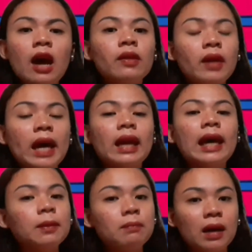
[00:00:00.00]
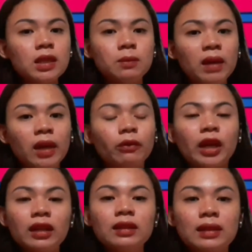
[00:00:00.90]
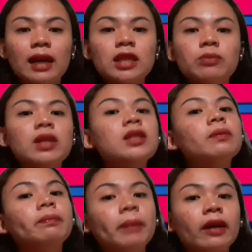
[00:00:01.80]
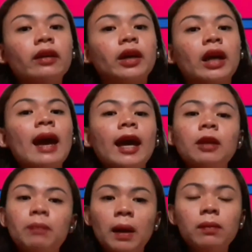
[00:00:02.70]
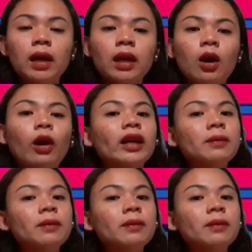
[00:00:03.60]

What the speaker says: then it must be recognized by the superior in public or in